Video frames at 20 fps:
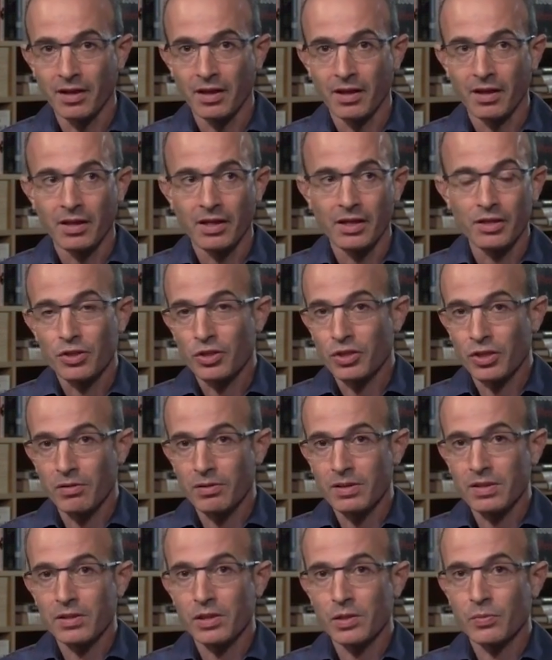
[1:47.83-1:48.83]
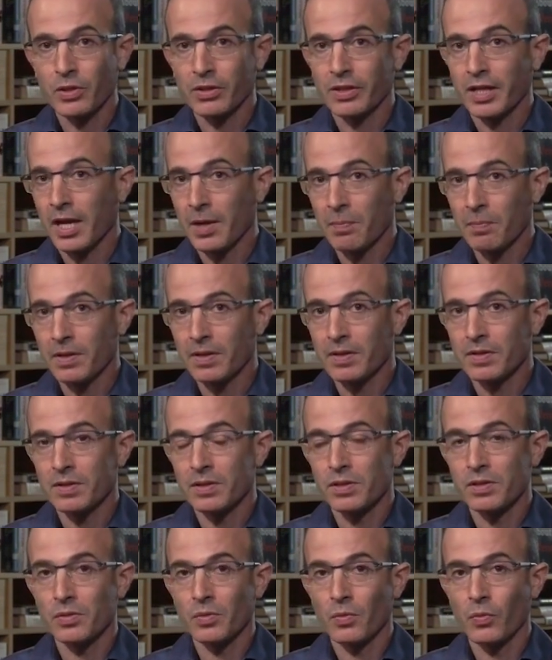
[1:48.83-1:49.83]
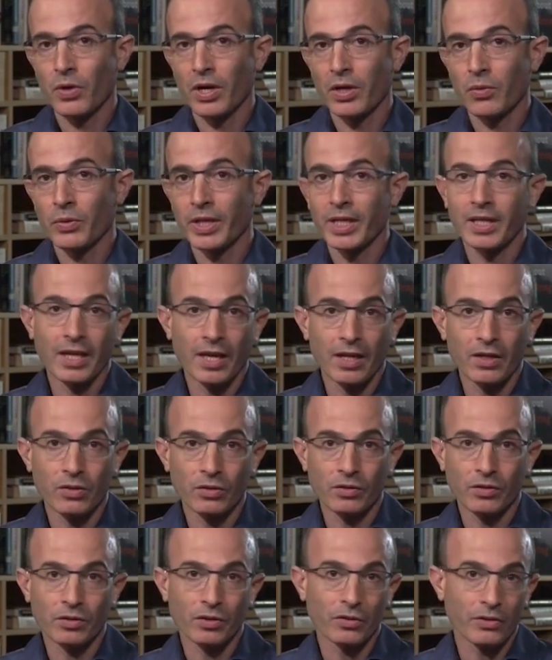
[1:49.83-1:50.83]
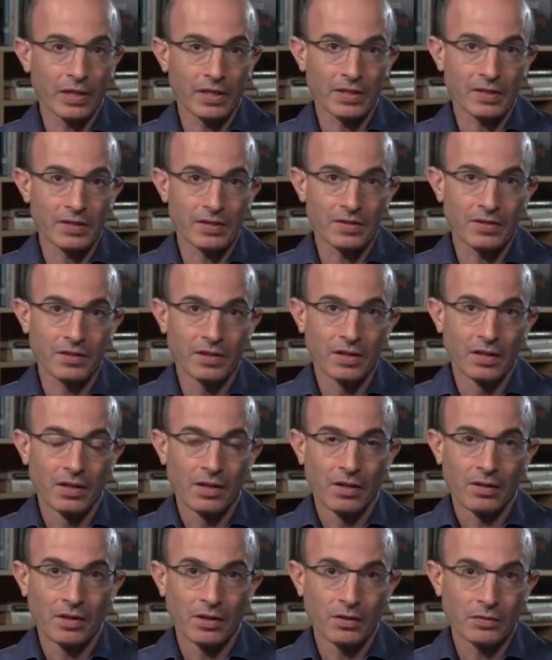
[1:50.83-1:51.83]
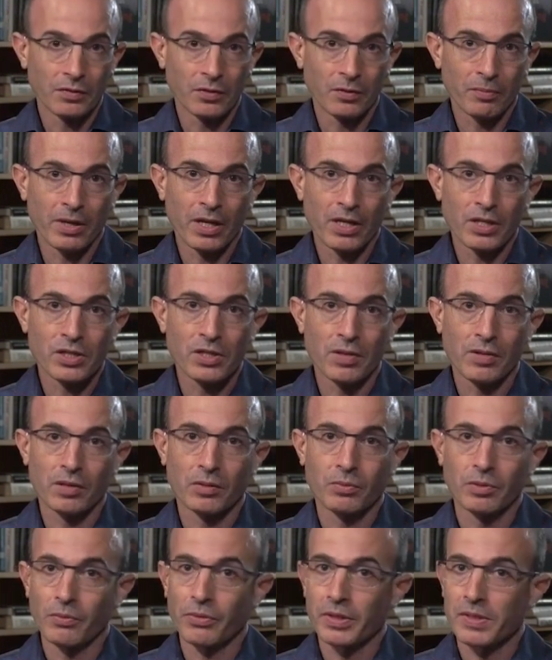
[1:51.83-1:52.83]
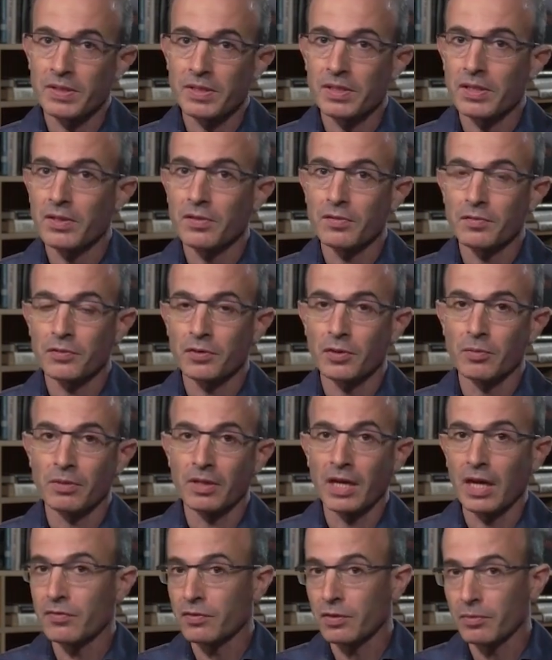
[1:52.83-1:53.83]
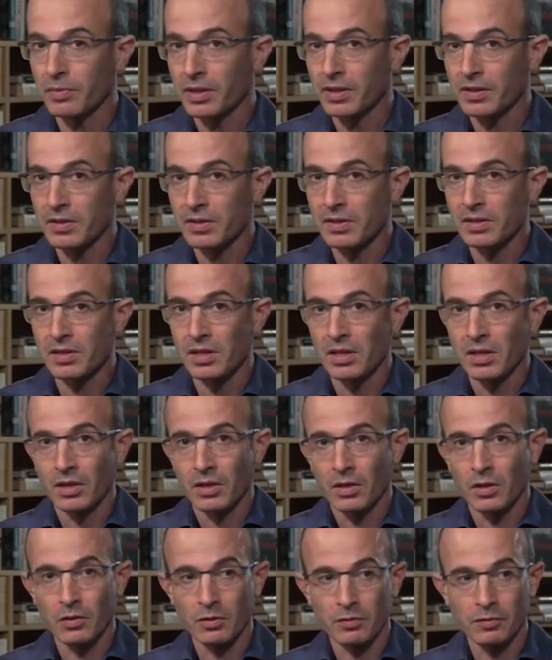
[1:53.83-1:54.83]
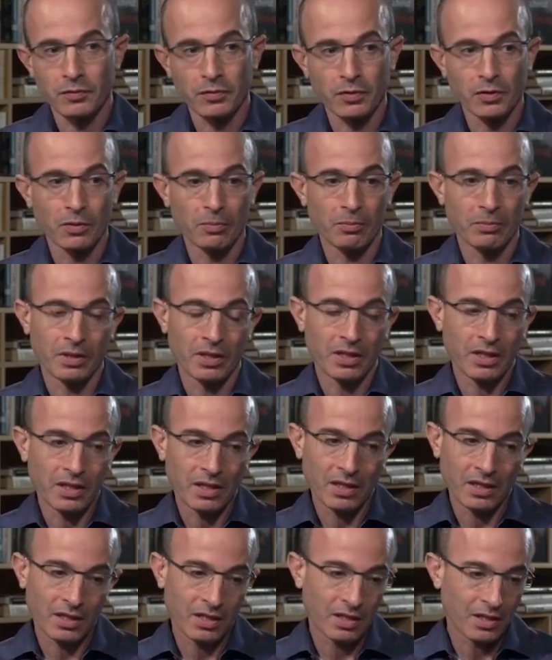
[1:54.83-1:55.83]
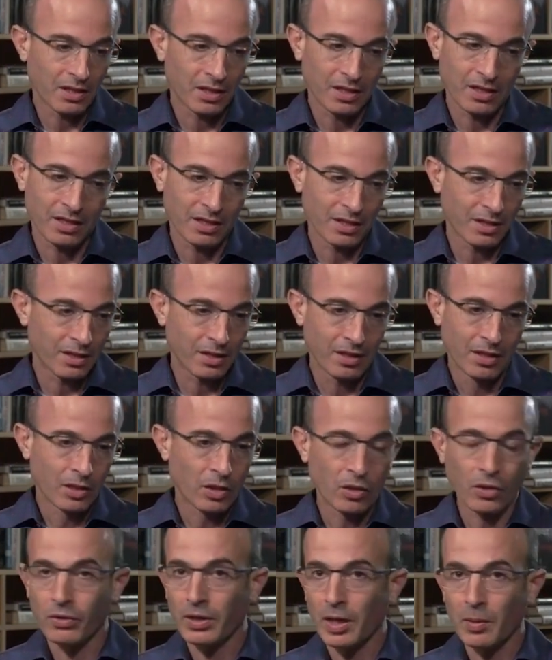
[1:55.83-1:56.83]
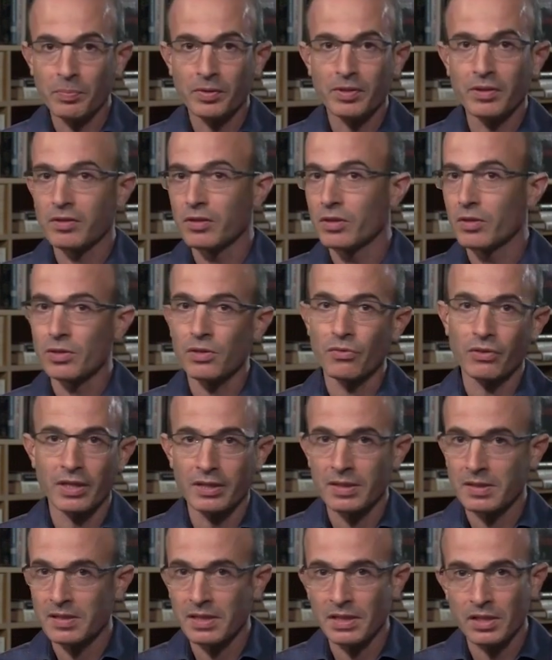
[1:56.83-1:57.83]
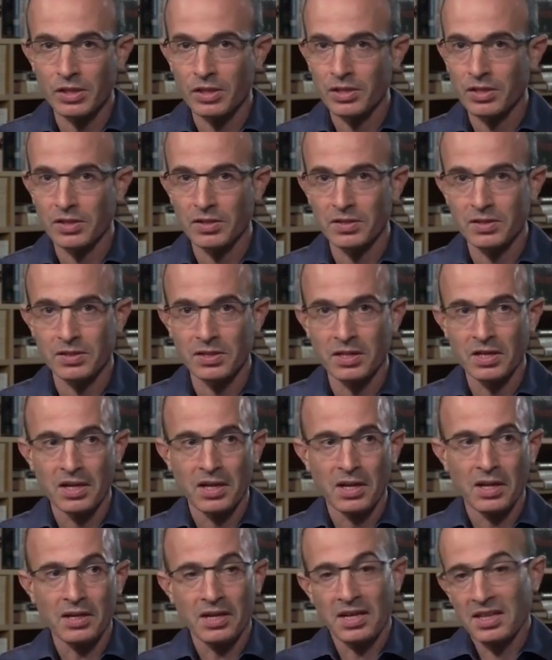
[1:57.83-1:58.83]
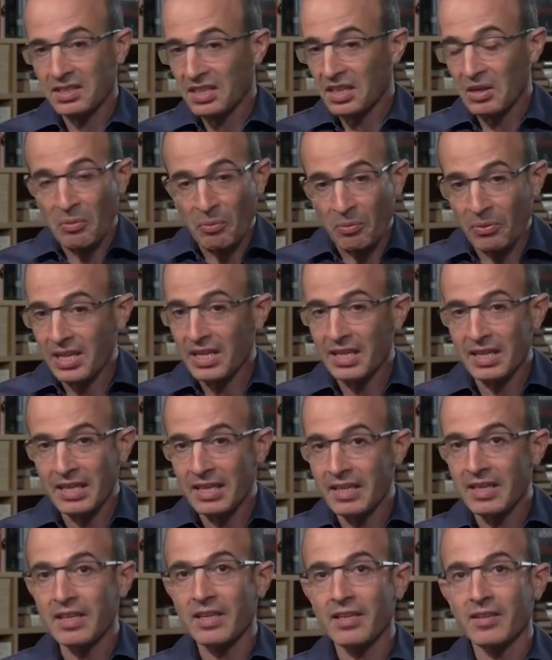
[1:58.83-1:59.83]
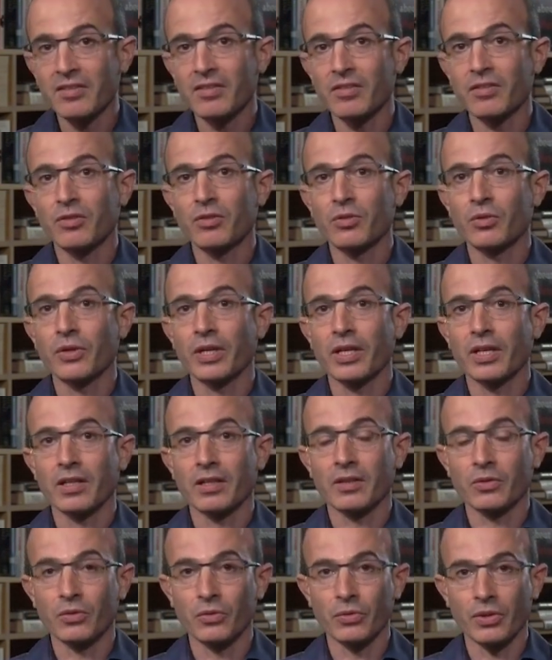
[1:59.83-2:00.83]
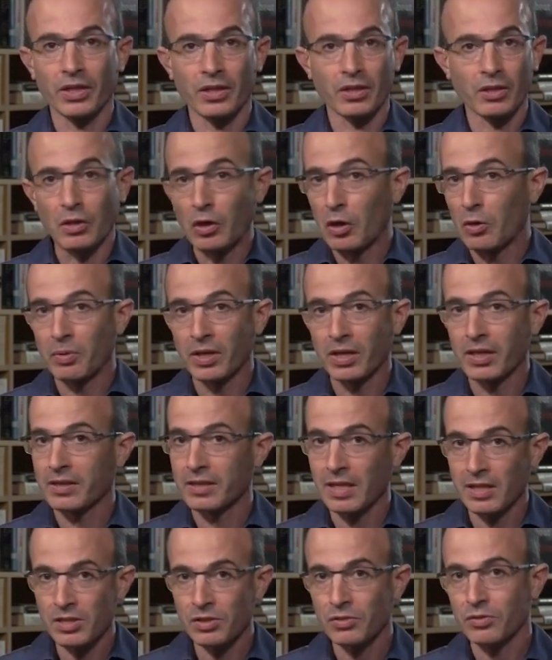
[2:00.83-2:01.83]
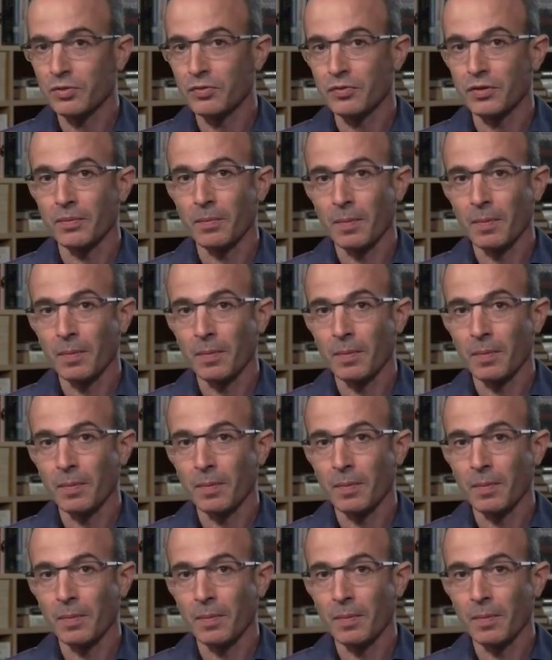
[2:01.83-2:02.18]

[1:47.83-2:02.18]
It shows us what happens when we cannot trust the information that we receive from governments or from corrupted news organizations. Then it can really lead to a global catastrophe.